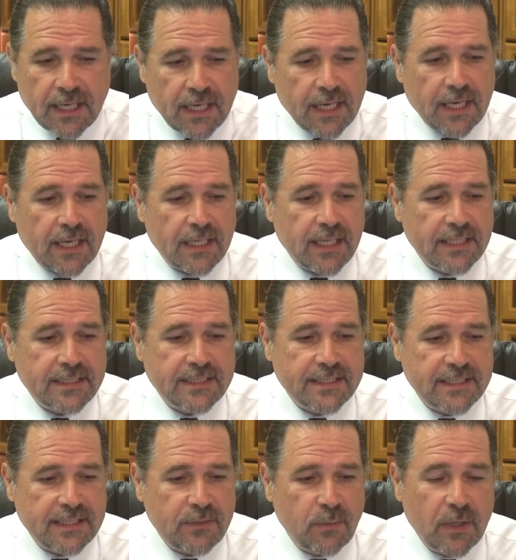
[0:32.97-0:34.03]
Let's
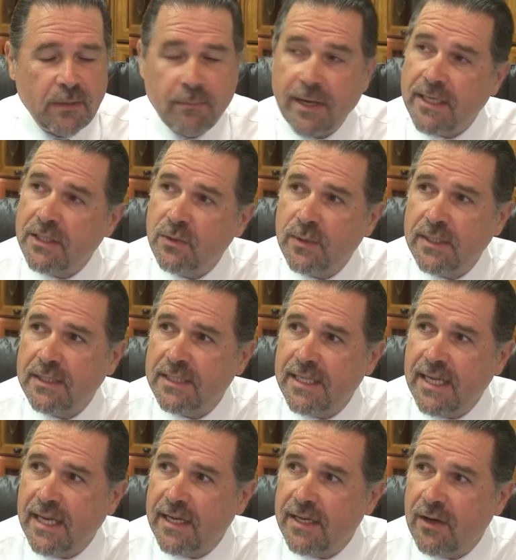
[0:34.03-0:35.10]
see, what am I doing
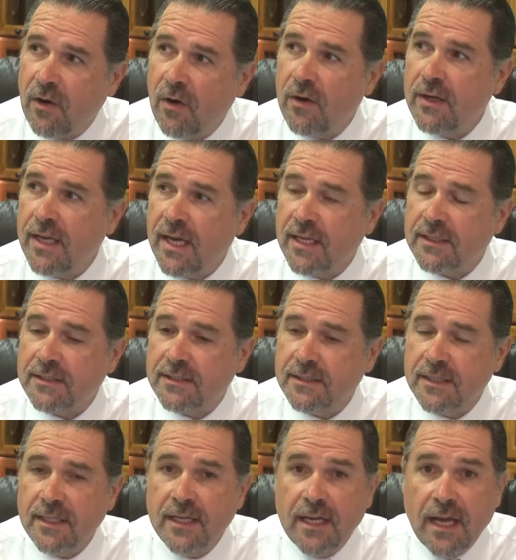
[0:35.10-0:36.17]
today? Oh
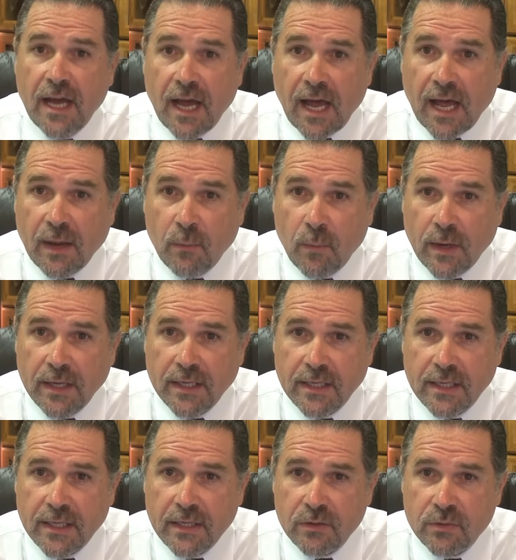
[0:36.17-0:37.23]
yes, I want
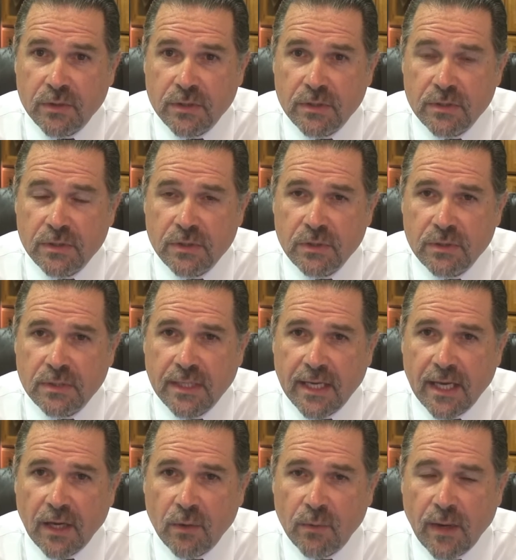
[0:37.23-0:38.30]
to introduce you to
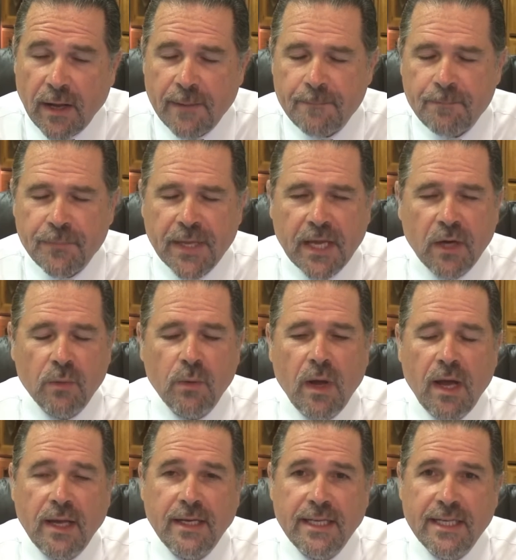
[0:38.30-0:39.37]
Elronn.
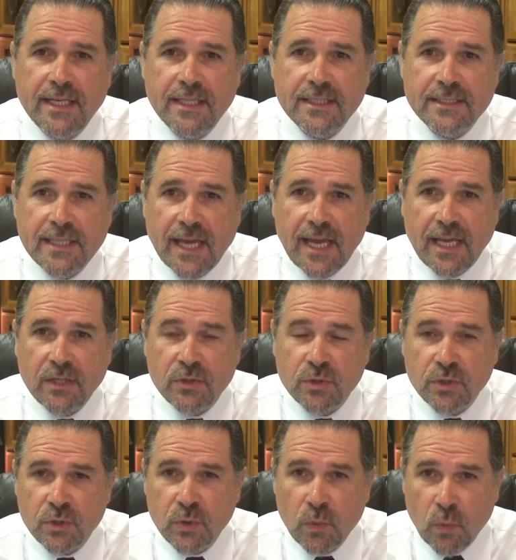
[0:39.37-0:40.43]
Elronn is a
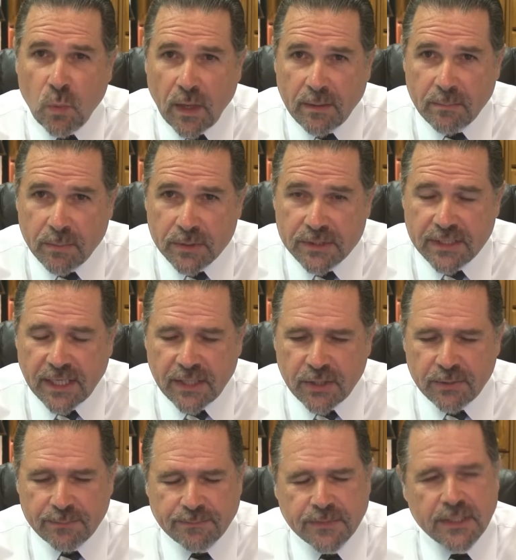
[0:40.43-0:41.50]
true one
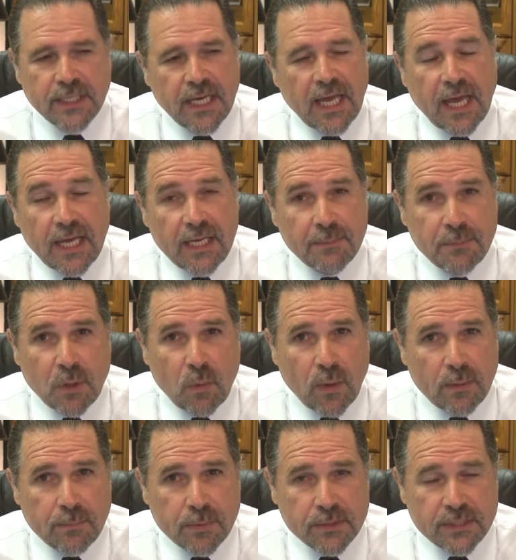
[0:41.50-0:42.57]
percenter, a hypno
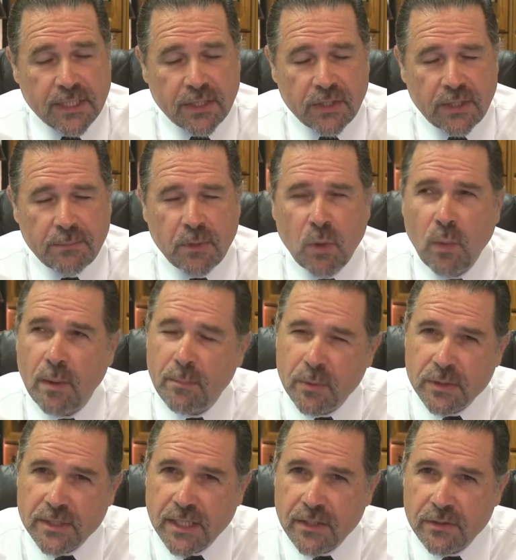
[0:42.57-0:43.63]
one percenter. Hypno one
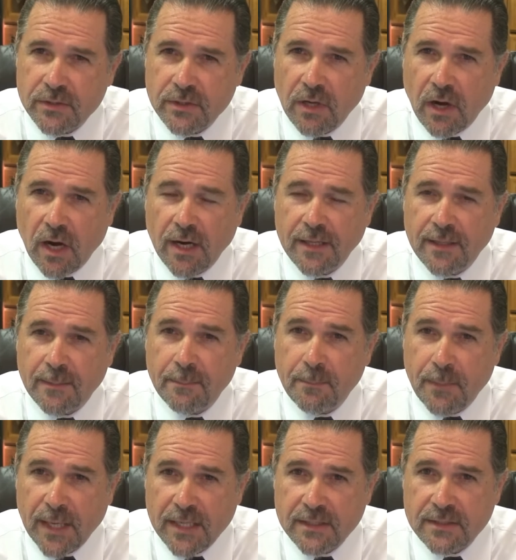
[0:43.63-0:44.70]
percenters are the
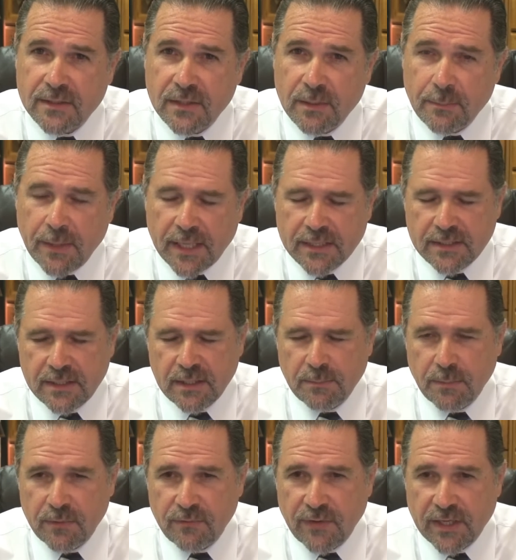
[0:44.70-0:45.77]
best of the best in
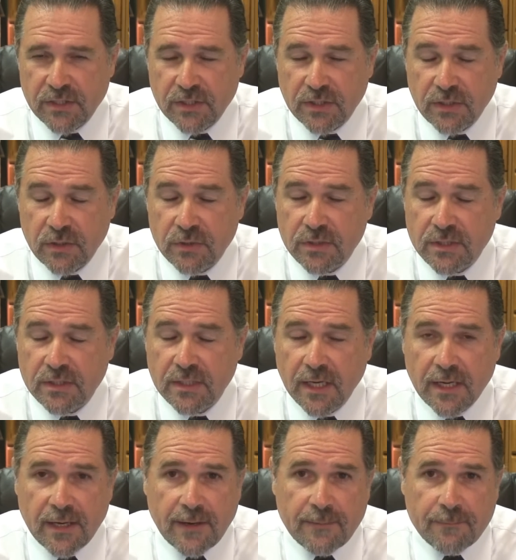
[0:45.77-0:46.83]
the profession. Uses
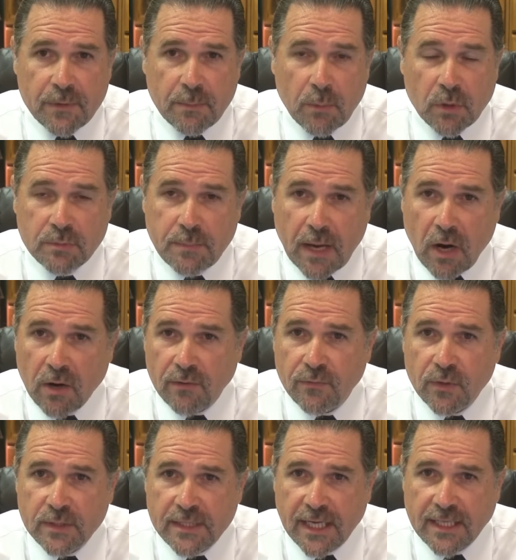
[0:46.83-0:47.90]
the most
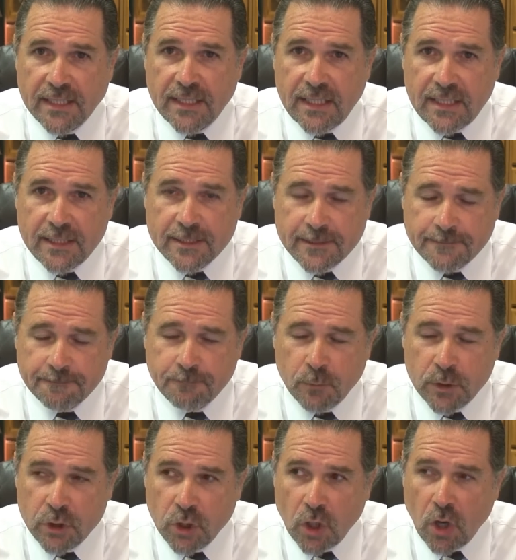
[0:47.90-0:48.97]
powerful techniques,
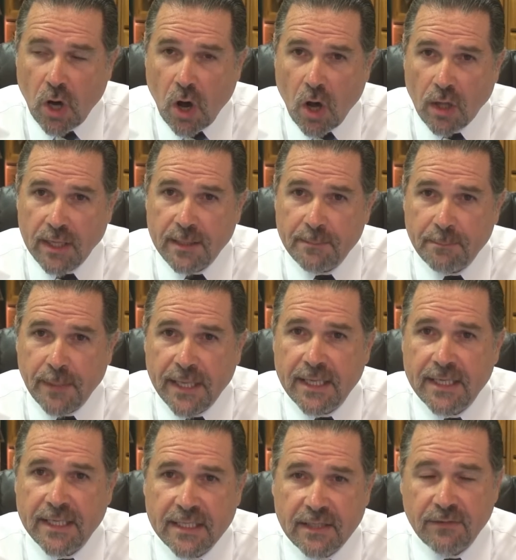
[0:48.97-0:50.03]
which are all
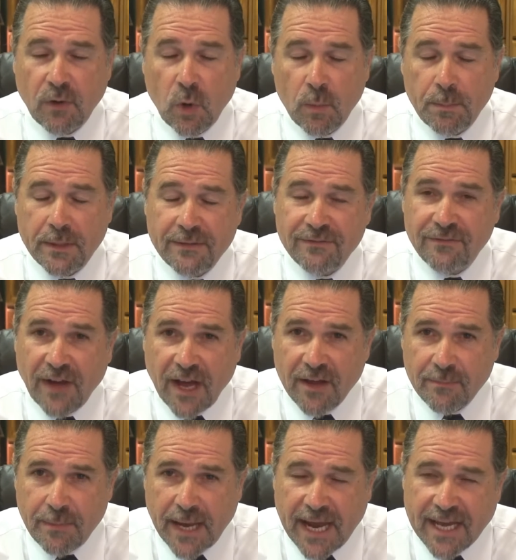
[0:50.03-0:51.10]
embedded in the open
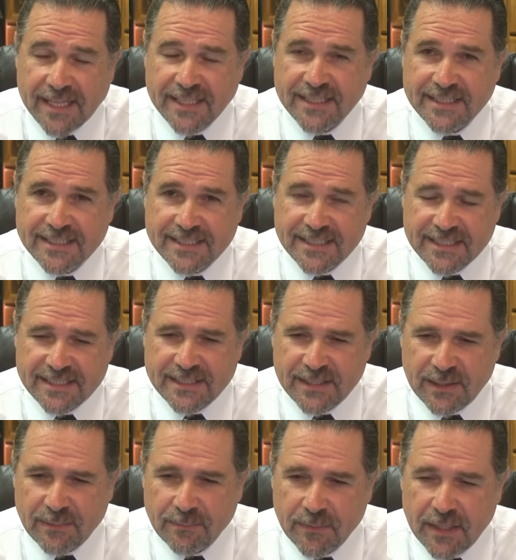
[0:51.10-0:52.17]
5-path
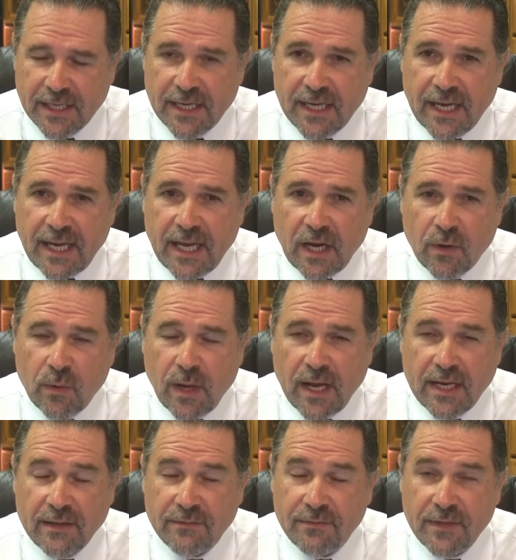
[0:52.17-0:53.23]
system.
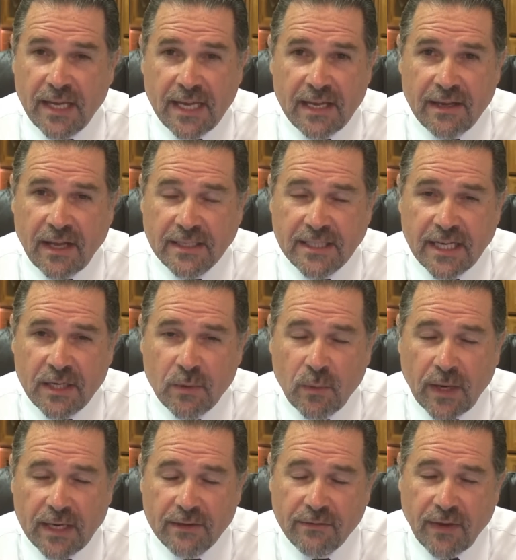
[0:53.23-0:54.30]
Elronn, I'll tell you
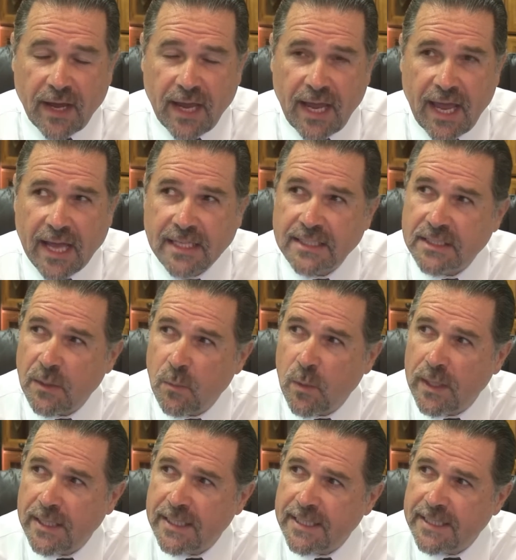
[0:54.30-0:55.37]
what, if I had
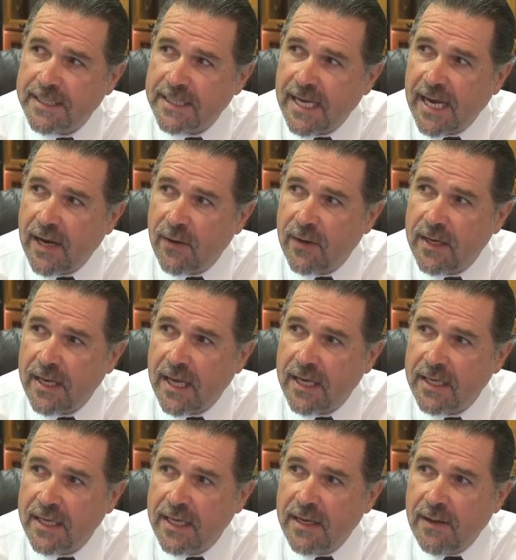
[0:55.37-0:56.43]
someone in the
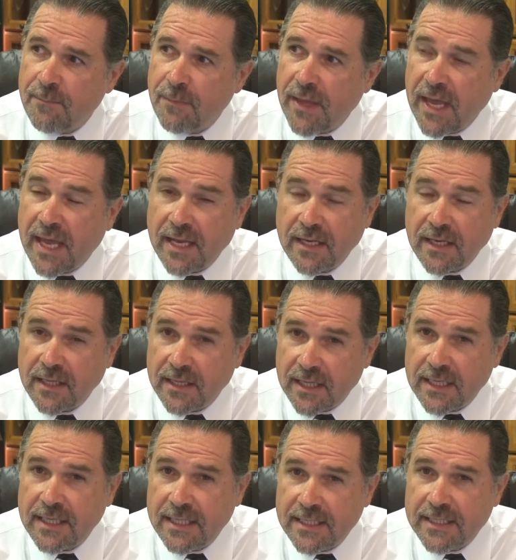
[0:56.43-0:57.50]
area and
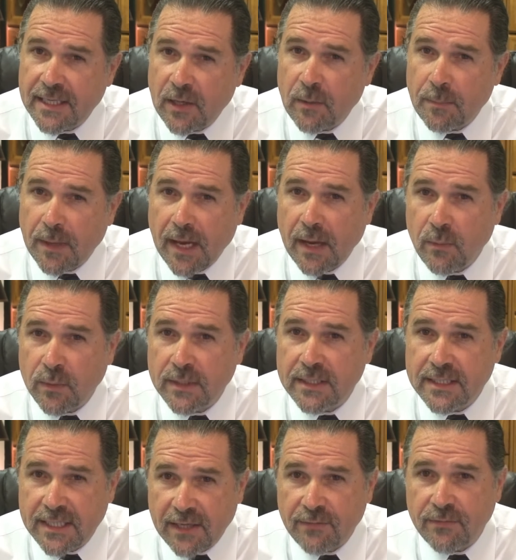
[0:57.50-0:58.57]
that needed help, I
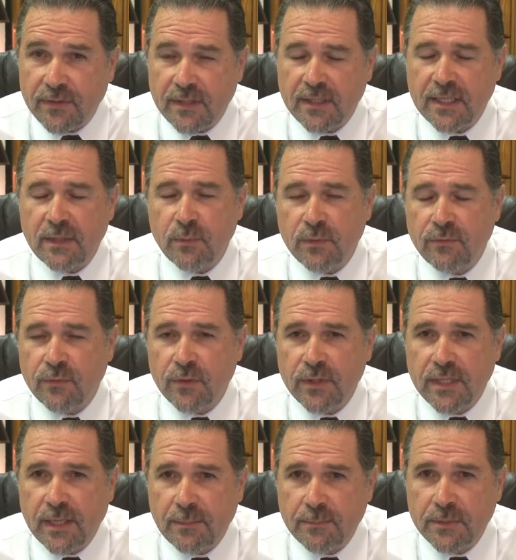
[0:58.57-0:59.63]
would definitely refer
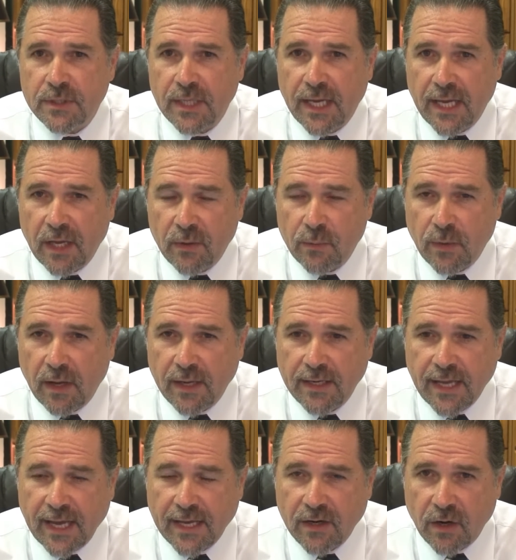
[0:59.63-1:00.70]
them to
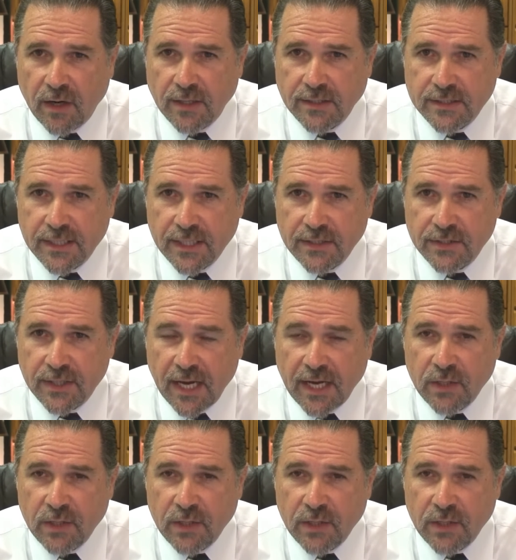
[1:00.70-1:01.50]
Elronn at our center.